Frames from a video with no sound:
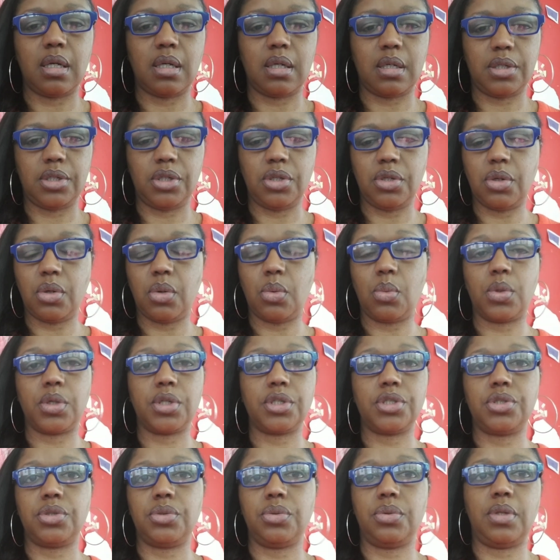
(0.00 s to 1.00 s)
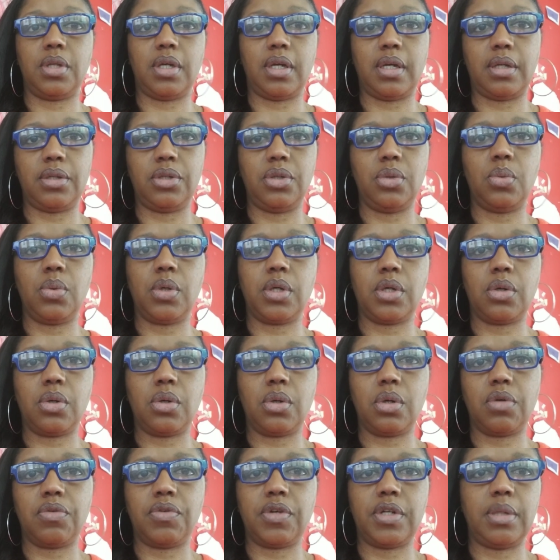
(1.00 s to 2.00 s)
You don't want to do that. You want to
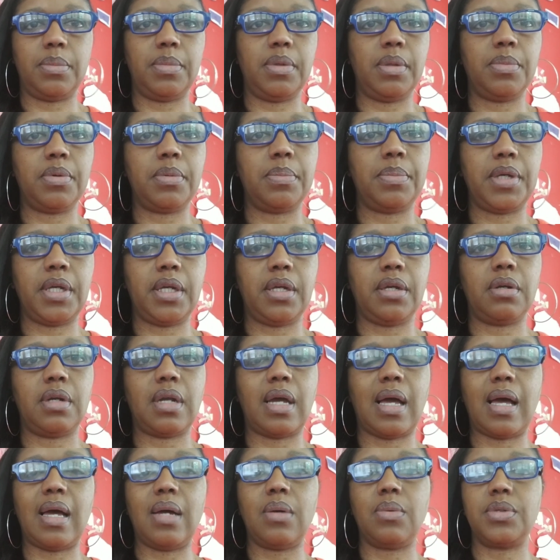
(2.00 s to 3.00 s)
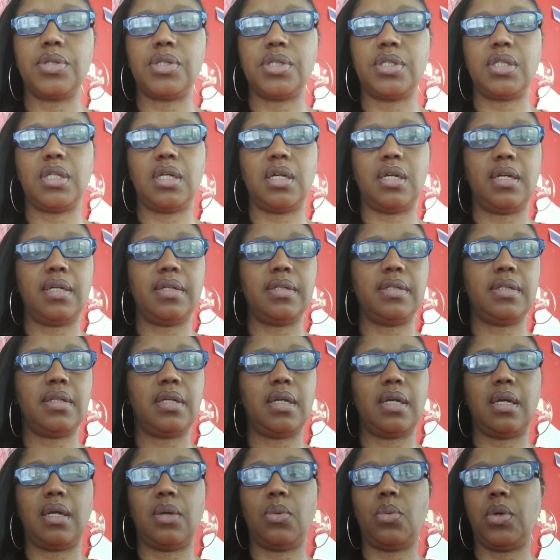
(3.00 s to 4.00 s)
already be prepared. I was done
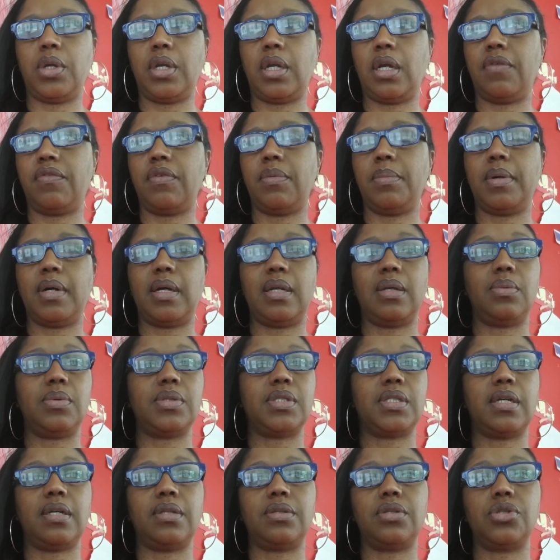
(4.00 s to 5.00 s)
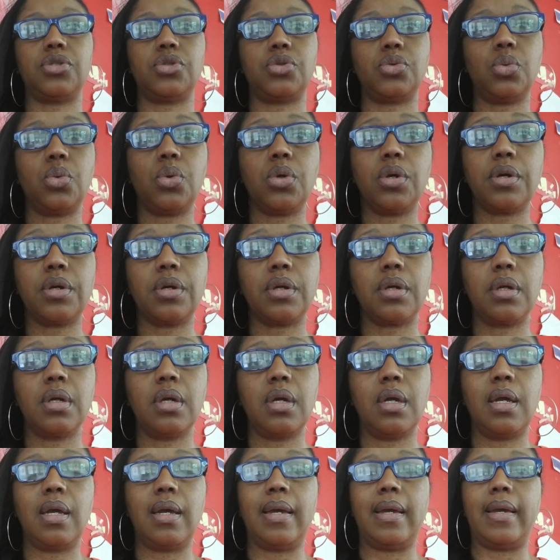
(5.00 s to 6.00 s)
when everybody was at the store,
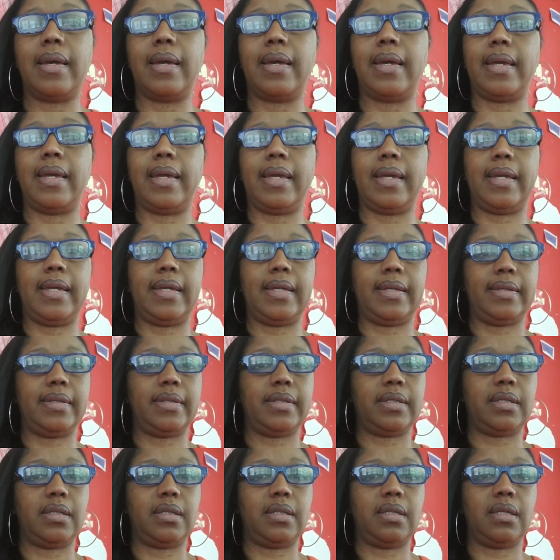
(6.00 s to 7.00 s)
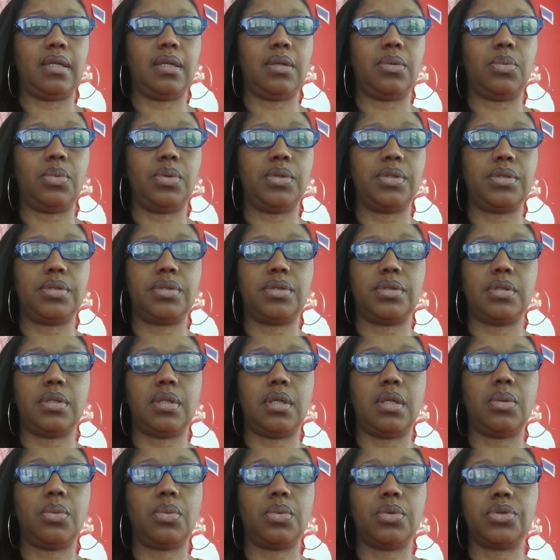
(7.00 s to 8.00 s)
and it was
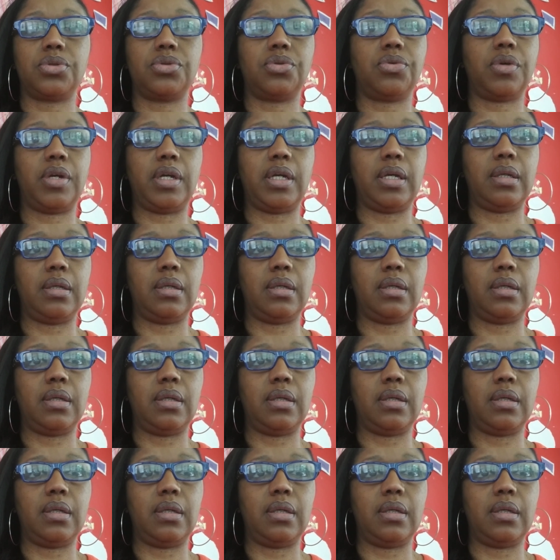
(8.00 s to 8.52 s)
great.